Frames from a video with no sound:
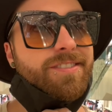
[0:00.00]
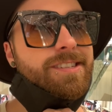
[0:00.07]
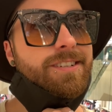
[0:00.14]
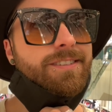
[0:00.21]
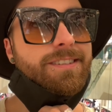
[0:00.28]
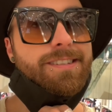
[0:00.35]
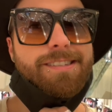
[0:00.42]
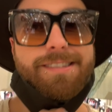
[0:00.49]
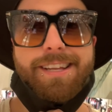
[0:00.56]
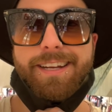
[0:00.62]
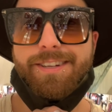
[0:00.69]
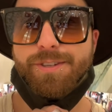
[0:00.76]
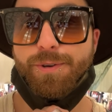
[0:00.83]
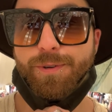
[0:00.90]
so this is
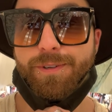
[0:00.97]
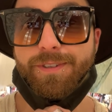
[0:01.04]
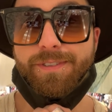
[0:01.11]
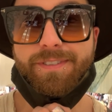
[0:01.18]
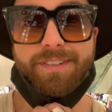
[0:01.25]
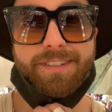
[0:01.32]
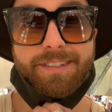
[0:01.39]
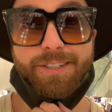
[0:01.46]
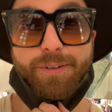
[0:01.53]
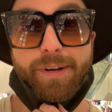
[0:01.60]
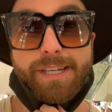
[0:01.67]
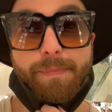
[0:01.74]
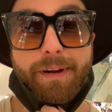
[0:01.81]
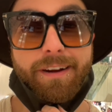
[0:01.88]
like a total new
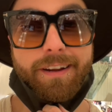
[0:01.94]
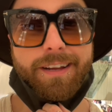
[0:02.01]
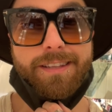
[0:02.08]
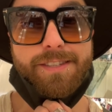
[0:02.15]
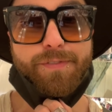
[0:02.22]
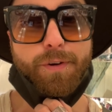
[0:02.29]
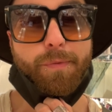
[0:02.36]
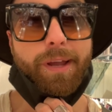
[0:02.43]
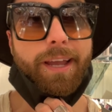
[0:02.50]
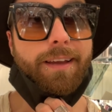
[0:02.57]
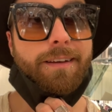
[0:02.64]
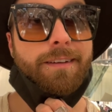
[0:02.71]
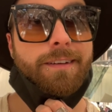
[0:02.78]
experience for me.